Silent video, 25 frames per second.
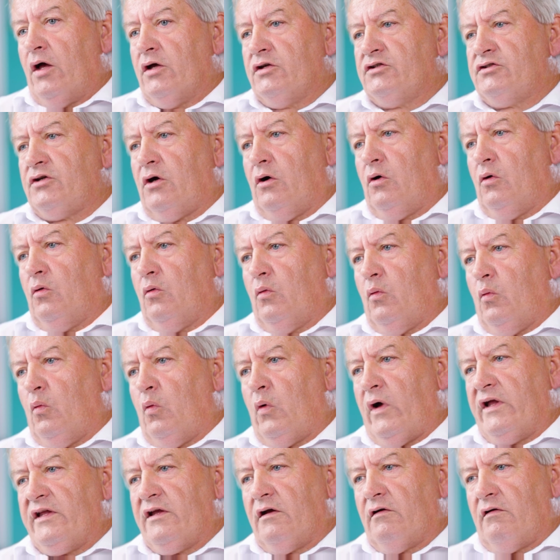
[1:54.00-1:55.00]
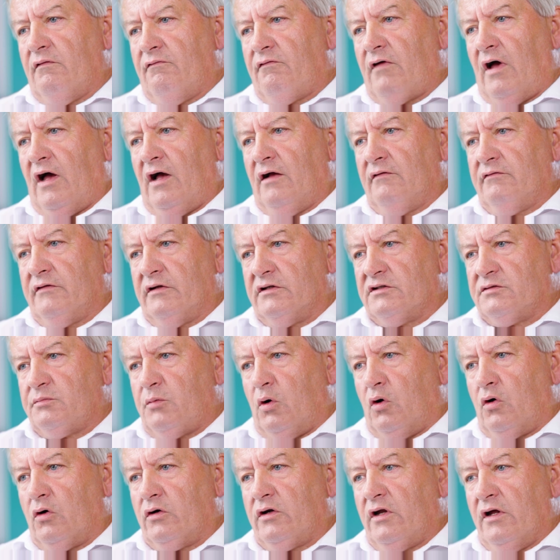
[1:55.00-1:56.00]
So when you're involved in
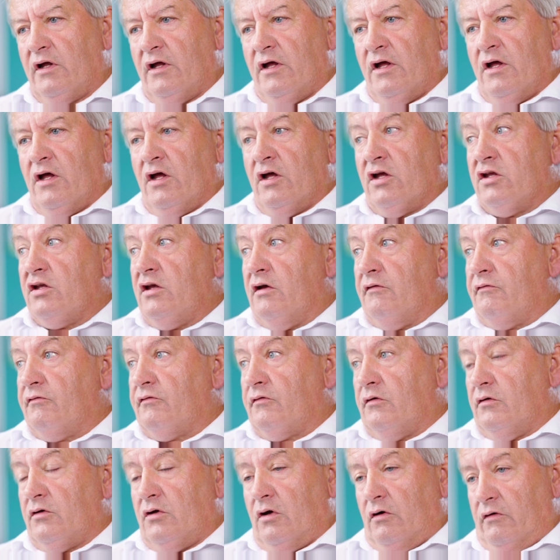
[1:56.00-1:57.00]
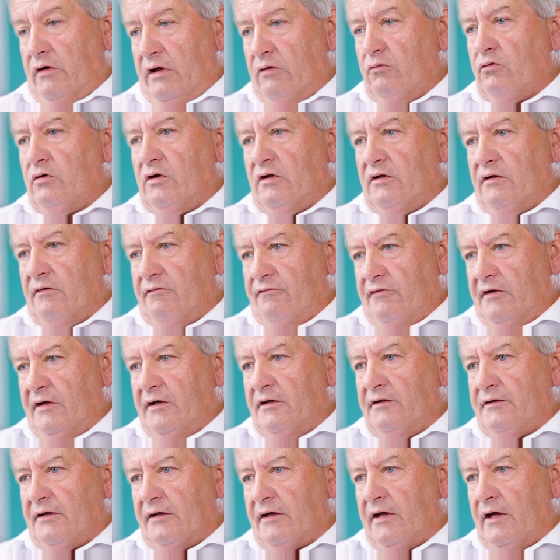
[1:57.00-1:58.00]
sport, you're out on the
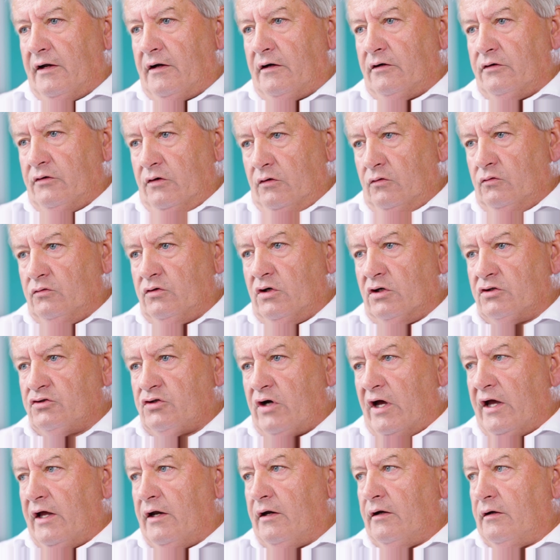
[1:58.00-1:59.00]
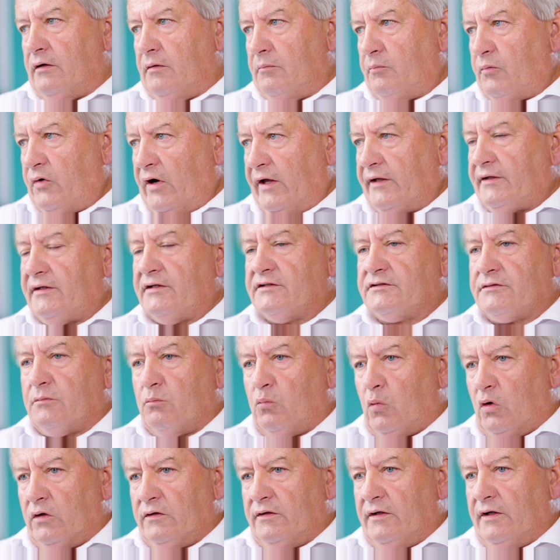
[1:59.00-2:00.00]
field together doing your training and practicing
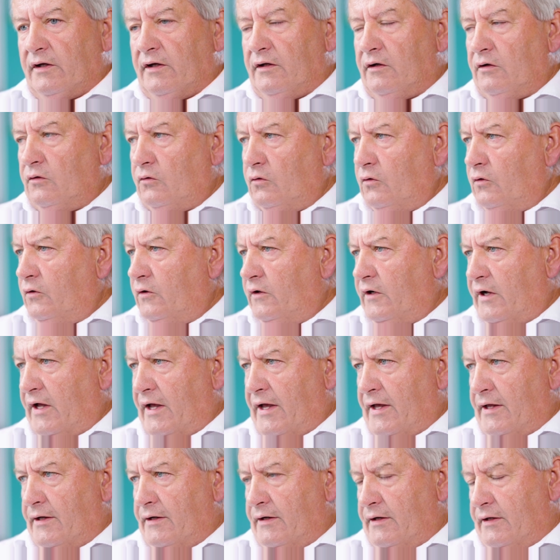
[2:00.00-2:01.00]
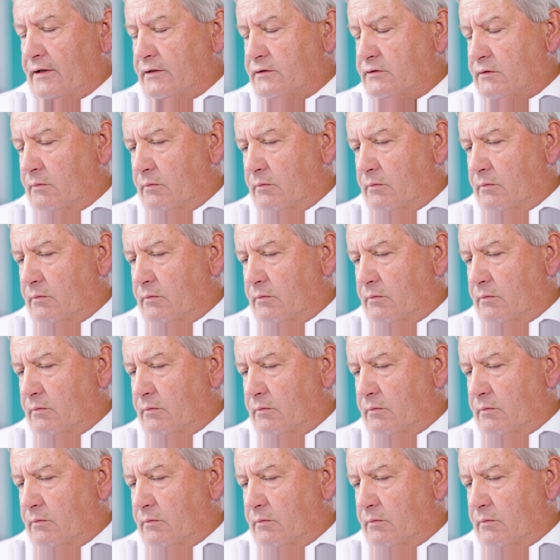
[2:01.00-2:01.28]
one thing and another, and it's